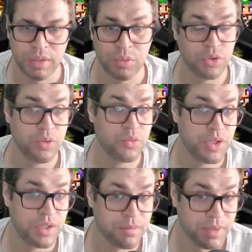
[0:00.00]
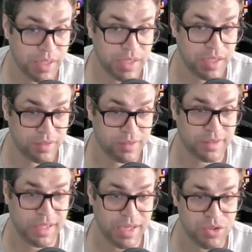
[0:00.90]
And Resonant Radiant Blade is
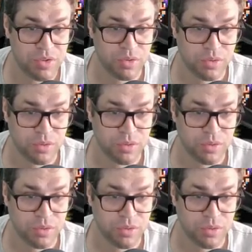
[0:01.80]
Slash.